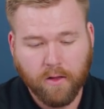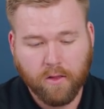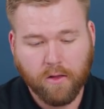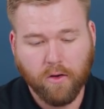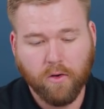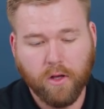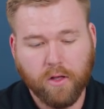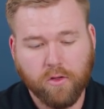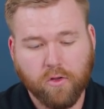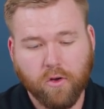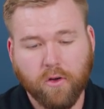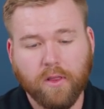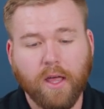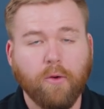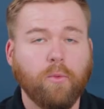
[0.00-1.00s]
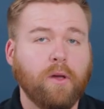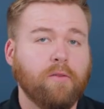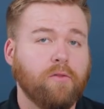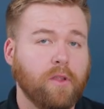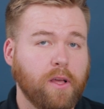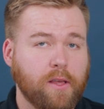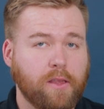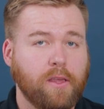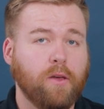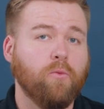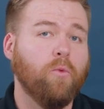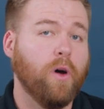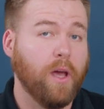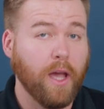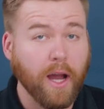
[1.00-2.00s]
So ensuring that we've listed
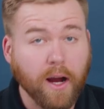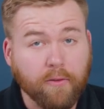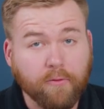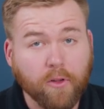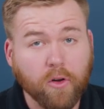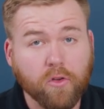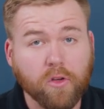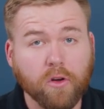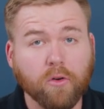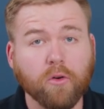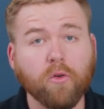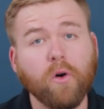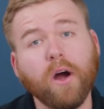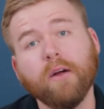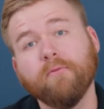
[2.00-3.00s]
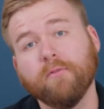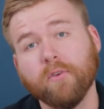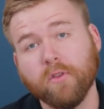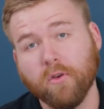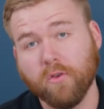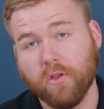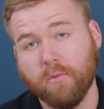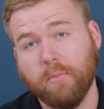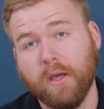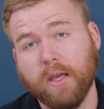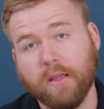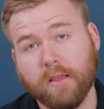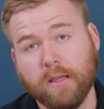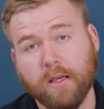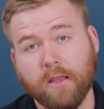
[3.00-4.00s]
what airflows are required for those
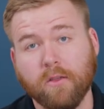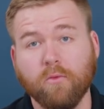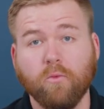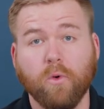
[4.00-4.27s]
spaces,